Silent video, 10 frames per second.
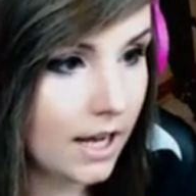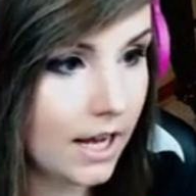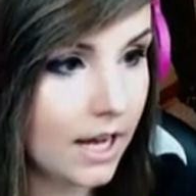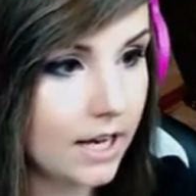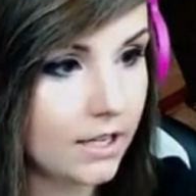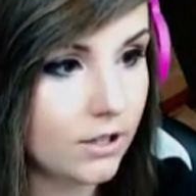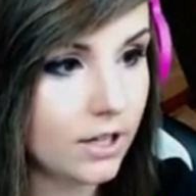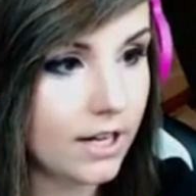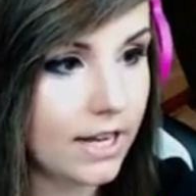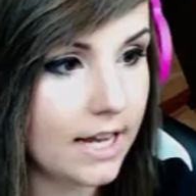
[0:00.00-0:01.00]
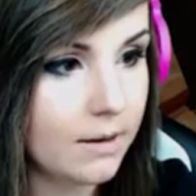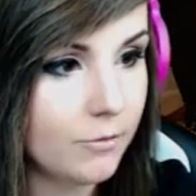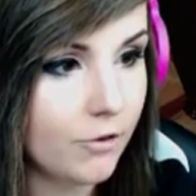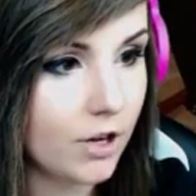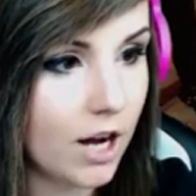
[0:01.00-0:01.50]
And you're gonna
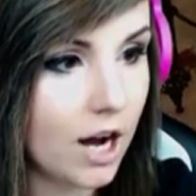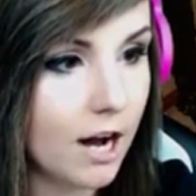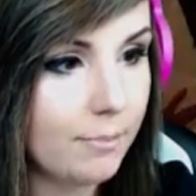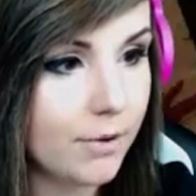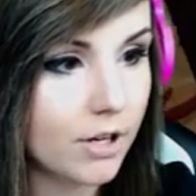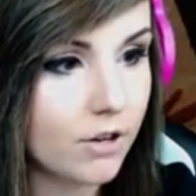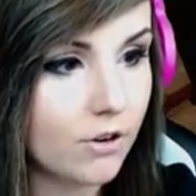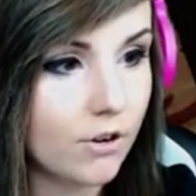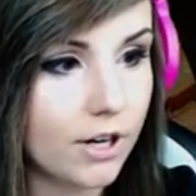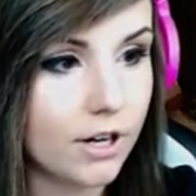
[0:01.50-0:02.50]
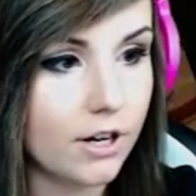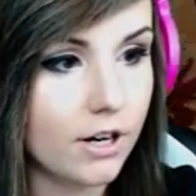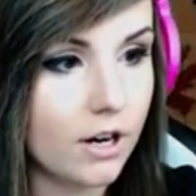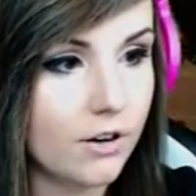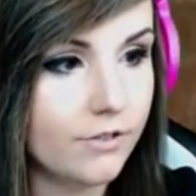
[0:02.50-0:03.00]
aim for the upper corner
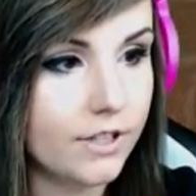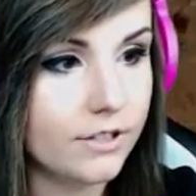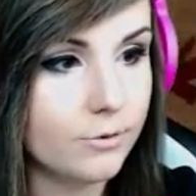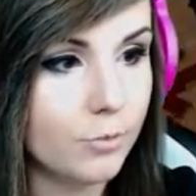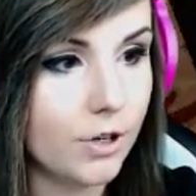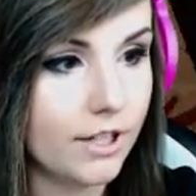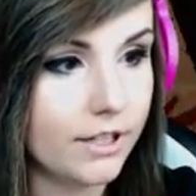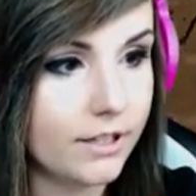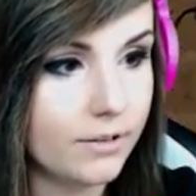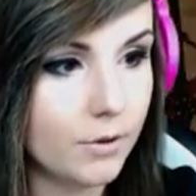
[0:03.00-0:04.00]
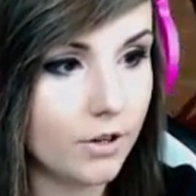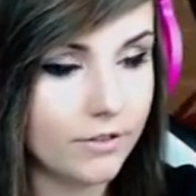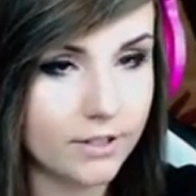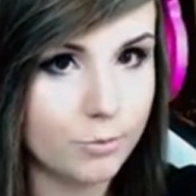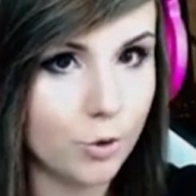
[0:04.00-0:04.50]
of this brick,
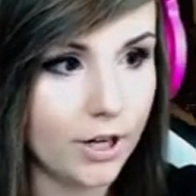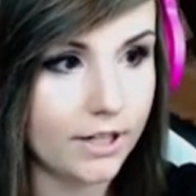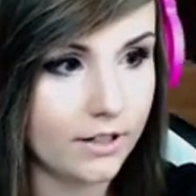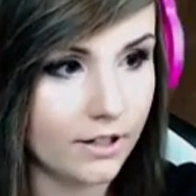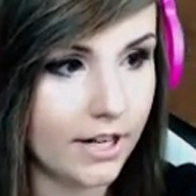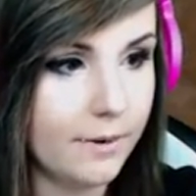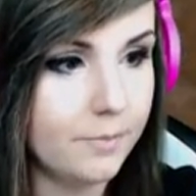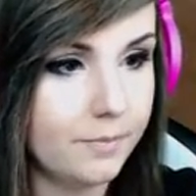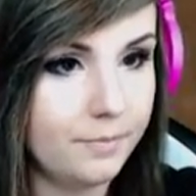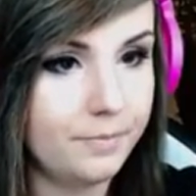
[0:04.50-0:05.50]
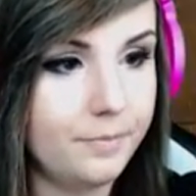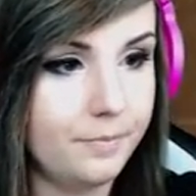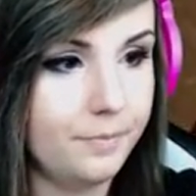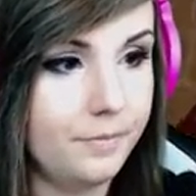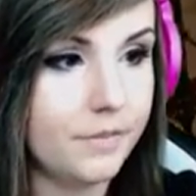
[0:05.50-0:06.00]
okay?
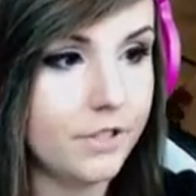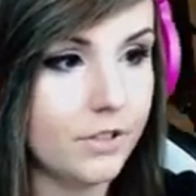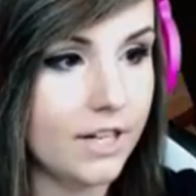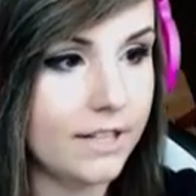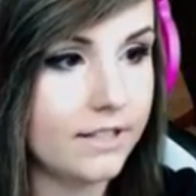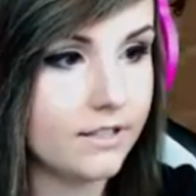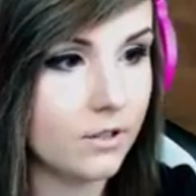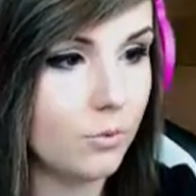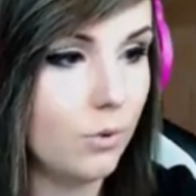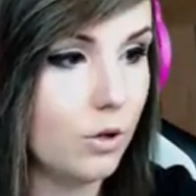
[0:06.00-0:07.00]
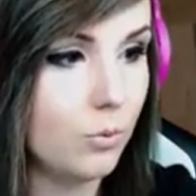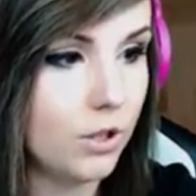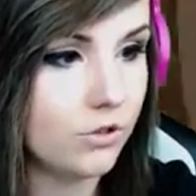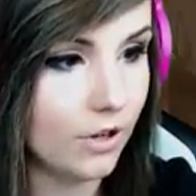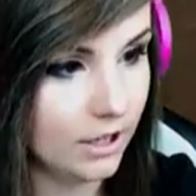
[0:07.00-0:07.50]
So that's what
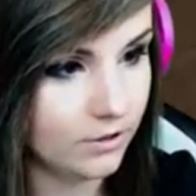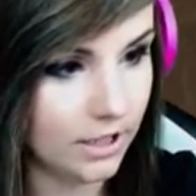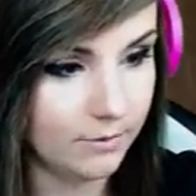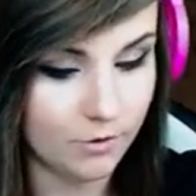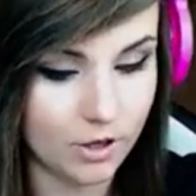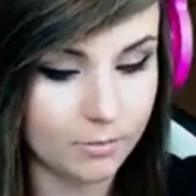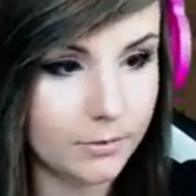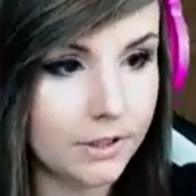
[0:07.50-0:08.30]
we try to aim for.